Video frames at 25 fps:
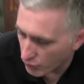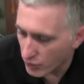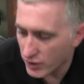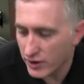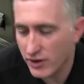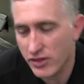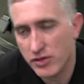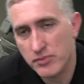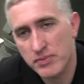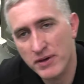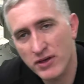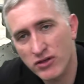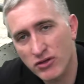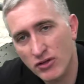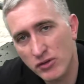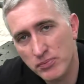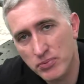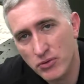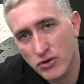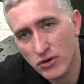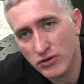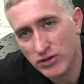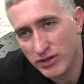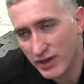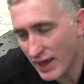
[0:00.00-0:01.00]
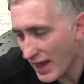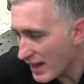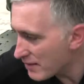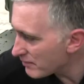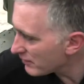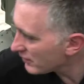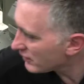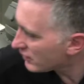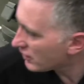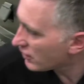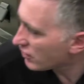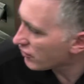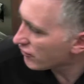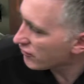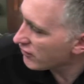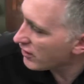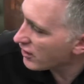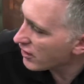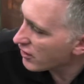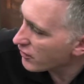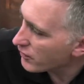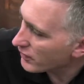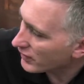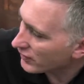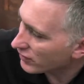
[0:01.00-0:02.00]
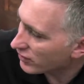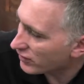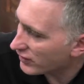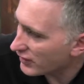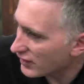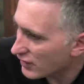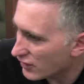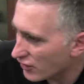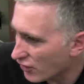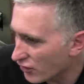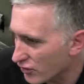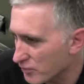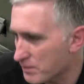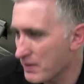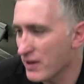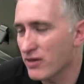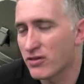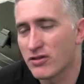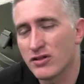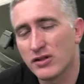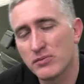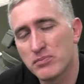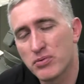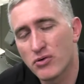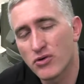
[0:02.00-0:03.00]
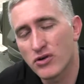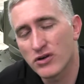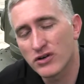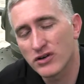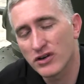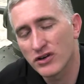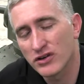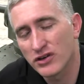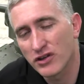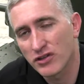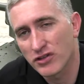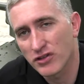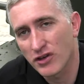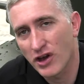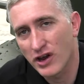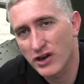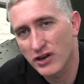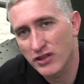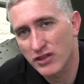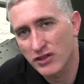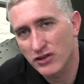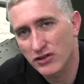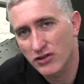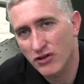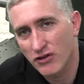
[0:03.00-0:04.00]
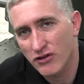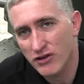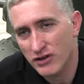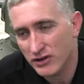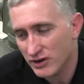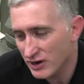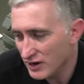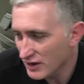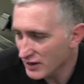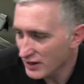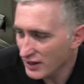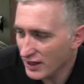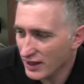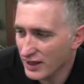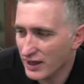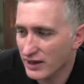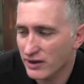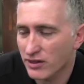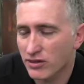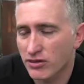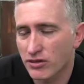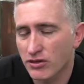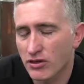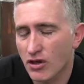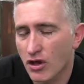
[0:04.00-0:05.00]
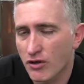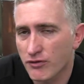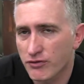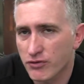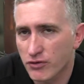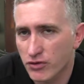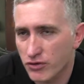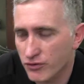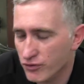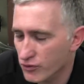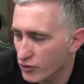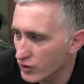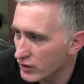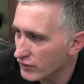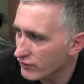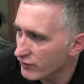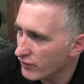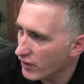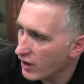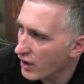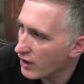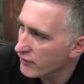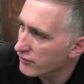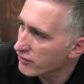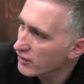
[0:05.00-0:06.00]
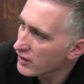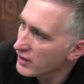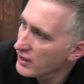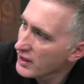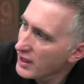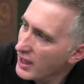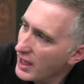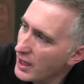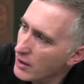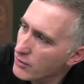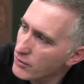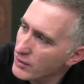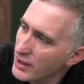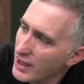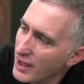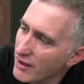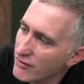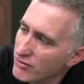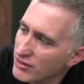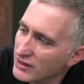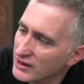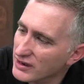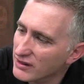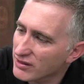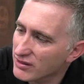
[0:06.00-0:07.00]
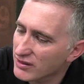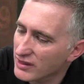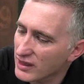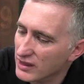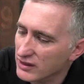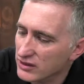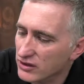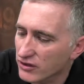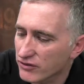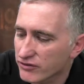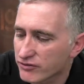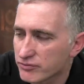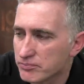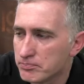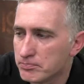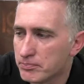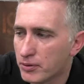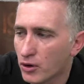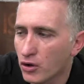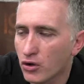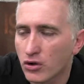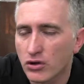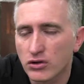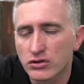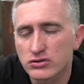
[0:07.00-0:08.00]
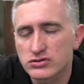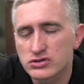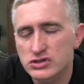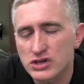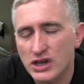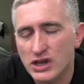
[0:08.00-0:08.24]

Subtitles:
one of the pistol ports aiming to the rear. We can see another pistol port on the side of the turret. Again, this is all for the 45. And we have the distinctive bulge